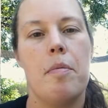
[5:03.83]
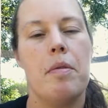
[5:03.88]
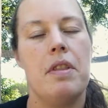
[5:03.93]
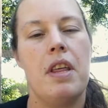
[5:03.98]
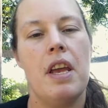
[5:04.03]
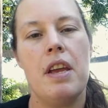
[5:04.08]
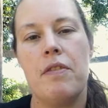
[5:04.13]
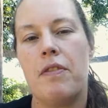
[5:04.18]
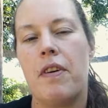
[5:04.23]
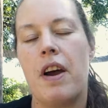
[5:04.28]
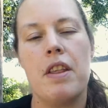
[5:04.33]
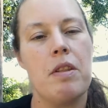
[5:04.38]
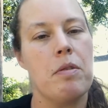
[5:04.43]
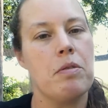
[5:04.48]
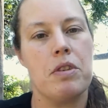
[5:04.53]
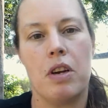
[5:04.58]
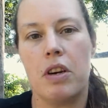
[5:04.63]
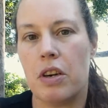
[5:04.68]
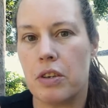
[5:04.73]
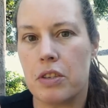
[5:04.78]
they find
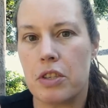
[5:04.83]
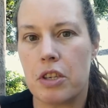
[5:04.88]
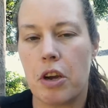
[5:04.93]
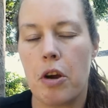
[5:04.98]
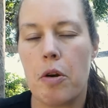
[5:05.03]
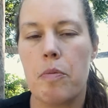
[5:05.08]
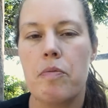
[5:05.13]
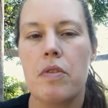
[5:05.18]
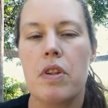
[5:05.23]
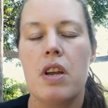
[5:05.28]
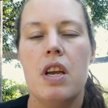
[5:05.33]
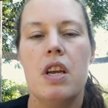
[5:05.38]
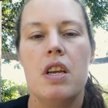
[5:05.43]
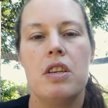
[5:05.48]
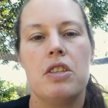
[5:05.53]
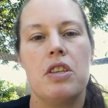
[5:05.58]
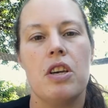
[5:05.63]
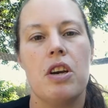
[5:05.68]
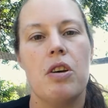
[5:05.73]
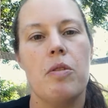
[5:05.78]
those also.
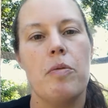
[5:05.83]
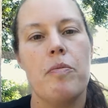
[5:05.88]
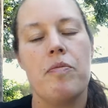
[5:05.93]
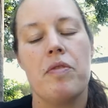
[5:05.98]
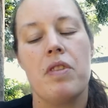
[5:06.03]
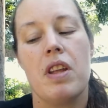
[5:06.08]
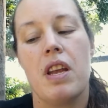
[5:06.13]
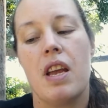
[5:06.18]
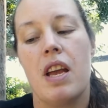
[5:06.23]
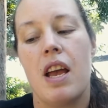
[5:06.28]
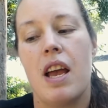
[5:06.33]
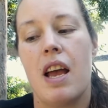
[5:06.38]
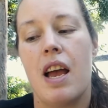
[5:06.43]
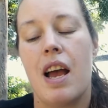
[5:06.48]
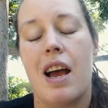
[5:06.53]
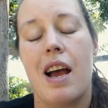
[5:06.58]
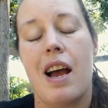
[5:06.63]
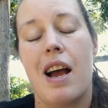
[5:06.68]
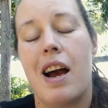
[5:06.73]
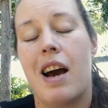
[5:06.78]
So
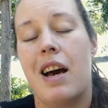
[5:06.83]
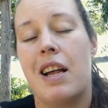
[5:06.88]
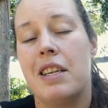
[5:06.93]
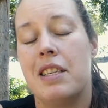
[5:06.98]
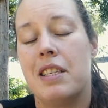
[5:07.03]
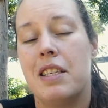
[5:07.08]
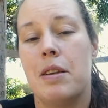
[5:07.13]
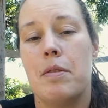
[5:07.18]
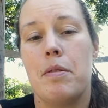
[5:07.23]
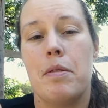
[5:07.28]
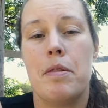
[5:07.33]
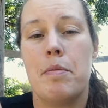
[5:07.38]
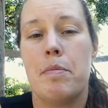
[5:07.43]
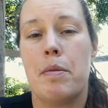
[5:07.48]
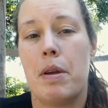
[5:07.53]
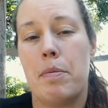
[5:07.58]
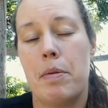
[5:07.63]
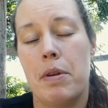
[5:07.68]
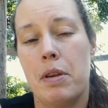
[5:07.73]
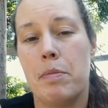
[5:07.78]
honestly, in
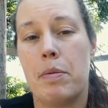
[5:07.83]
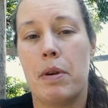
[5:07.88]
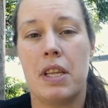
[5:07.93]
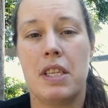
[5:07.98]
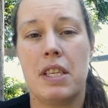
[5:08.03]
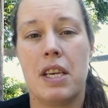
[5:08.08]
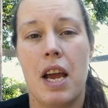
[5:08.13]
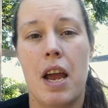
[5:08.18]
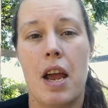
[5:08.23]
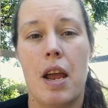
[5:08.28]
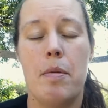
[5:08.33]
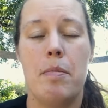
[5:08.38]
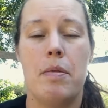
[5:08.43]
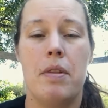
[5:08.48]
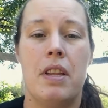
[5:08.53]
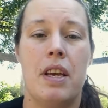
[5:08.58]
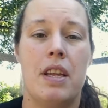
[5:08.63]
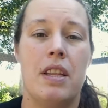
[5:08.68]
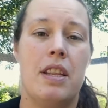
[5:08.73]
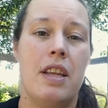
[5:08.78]
my opinion, by the time
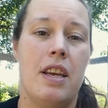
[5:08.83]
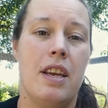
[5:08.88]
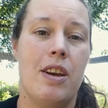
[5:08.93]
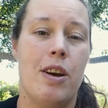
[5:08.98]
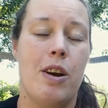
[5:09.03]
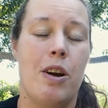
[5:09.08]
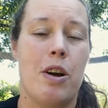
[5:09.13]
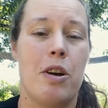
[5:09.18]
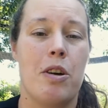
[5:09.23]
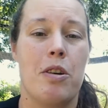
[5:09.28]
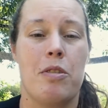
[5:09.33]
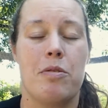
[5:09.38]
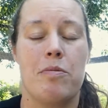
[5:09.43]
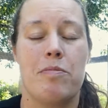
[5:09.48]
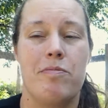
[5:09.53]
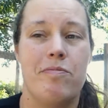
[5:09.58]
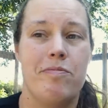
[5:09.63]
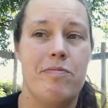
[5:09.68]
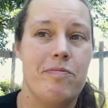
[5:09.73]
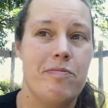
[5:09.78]
that they are,
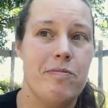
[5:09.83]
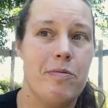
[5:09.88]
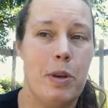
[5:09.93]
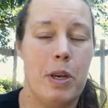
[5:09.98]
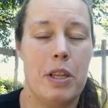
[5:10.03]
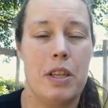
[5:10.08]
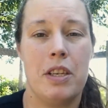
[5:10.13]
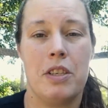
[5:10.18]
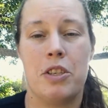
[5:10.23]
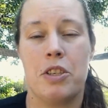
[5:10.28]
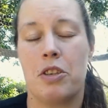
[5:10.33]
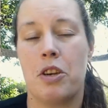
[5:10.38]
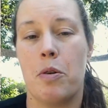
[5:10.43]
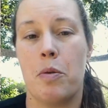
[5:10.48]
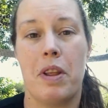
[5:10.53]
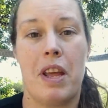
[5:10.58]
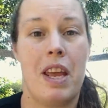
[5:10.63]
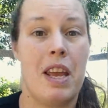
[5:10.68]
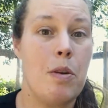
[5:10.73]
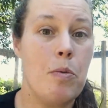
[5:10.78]
let's just go
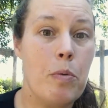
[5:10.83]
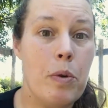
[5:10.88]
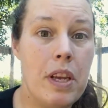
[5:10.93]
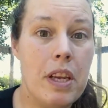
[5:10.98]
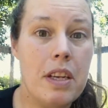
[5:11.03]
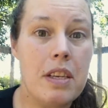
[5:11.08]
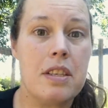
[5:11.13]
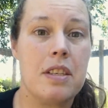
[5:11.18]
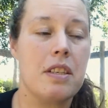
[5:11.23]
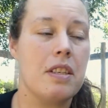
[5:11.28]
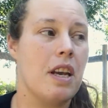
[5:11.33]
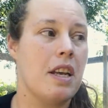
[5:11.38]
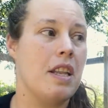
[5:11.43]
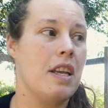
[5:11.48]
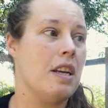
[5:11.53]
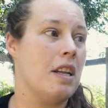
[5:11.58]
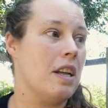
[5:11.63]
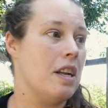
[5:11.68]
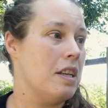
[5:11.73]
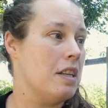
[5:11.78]
with 8 weeks. I
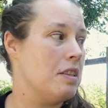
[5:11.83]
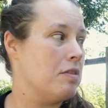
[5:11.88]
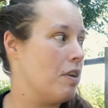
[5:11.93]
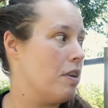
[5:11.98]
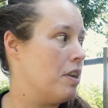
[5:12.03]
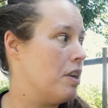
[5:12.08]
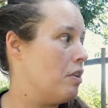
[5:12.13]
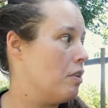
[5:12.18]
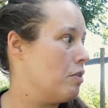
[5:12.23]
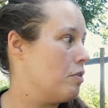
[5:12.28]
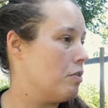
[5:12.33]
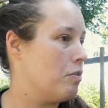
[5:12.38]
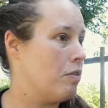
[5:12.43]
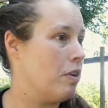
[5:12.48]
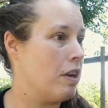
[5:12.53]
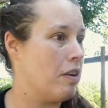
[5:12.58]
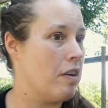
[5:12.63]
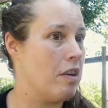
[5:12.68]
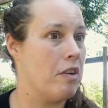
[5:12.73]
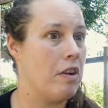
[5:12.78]
think a lot of these around here
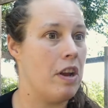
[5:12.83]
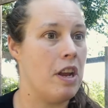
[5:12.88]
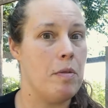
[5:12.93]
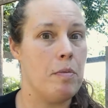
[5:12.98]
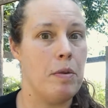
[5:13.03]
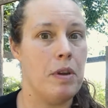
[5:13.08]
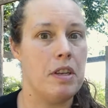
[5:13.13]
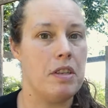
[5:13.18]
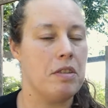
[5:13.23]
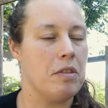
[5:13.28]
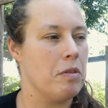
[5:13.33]
running around are 8 weeks.